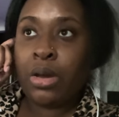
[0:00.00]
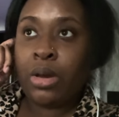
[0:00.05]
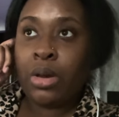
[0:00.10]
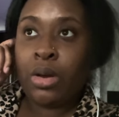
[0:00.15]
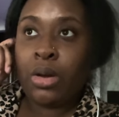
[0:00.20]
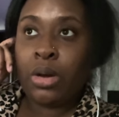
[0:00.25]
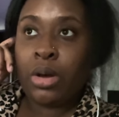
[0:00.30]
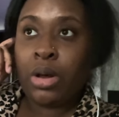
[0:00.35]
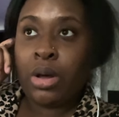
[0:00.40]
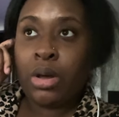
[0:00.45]

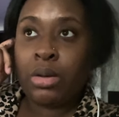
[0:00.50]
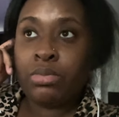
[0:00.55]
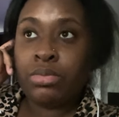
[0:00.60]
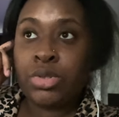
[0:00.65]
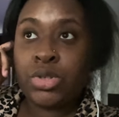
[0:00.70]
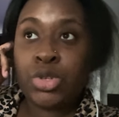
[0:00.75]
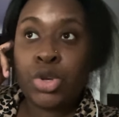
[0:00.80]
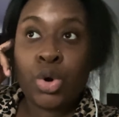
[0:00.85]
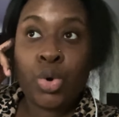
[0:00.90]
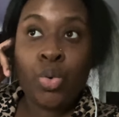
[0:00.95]
um,
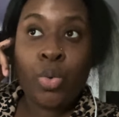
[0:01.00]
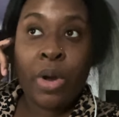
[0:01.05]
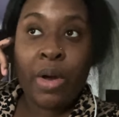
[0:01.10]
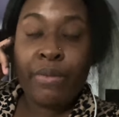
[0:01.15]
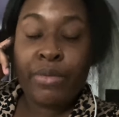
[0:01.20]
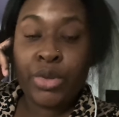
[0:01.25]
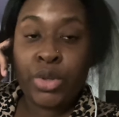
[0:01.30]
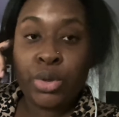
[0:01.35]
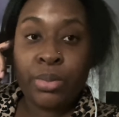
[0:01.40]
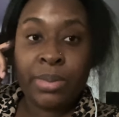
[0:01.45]
to
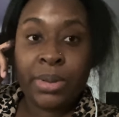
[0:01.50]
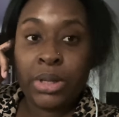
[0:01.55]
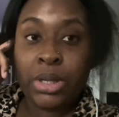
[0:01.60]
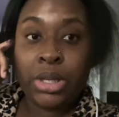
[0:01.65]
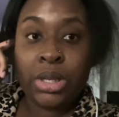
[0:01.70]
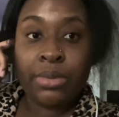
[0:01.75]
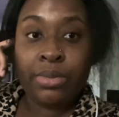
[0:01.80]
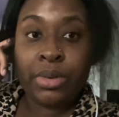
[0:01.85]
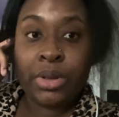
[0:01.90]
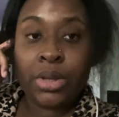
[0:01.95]
whoever you
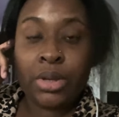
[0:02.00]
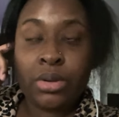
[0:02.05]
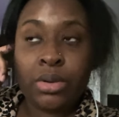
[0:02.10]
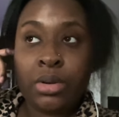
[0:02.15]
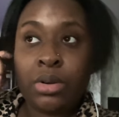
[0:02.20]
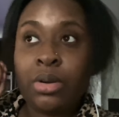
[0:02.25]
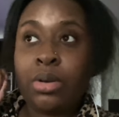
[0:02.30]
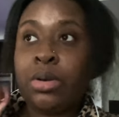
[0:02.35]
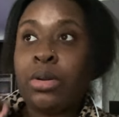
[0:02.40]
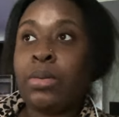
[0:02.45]
believe in.
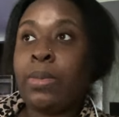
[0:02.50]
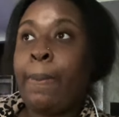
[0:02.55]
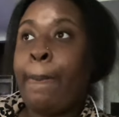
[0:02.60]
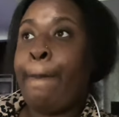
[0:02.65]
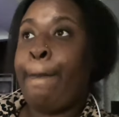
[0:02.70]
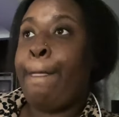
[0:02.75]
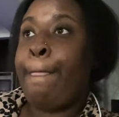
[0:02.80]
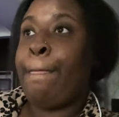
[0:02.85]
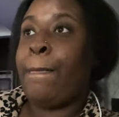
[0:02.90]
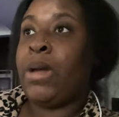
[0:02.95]

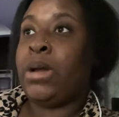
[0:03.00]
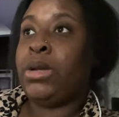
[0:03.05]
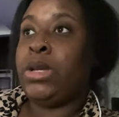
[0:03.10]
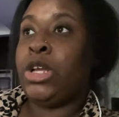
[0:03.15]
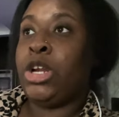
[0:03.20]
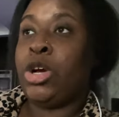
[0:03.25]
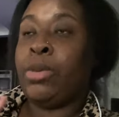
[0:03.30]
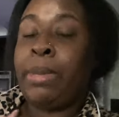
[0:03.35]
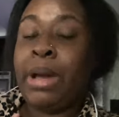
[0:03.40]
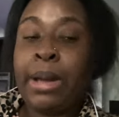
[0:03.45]
You
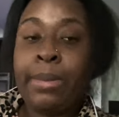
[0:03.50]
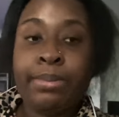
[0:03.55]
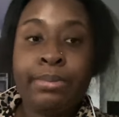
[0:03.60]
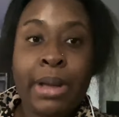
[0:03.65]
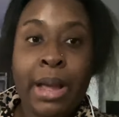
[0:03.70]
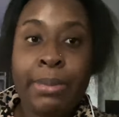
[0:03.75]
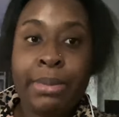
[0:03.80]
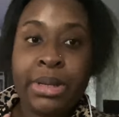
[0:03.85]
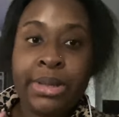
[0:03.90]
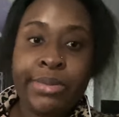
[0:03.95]
know, my
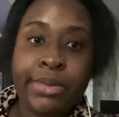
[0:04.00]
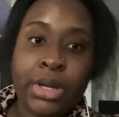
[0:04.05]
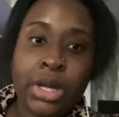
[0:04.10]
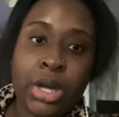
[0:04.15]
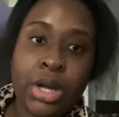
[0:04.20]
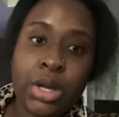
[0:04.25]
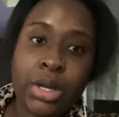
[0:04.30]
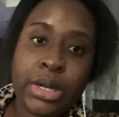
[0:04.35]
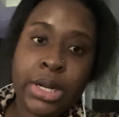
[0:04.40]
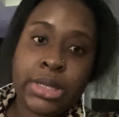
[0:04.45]
I believe in
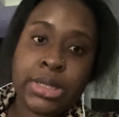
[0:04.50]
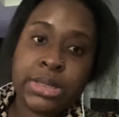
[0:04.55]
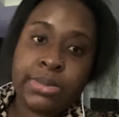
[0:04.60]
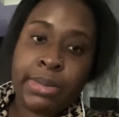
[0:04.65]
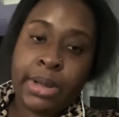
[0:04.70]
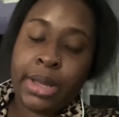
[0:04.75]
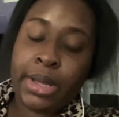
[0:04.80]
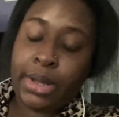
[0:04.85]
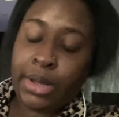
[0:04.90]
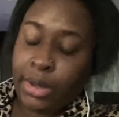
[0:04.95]
God. That's
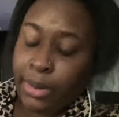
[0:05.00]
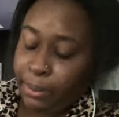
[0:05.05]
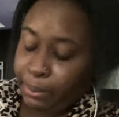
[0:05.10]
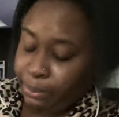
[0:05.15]
my um,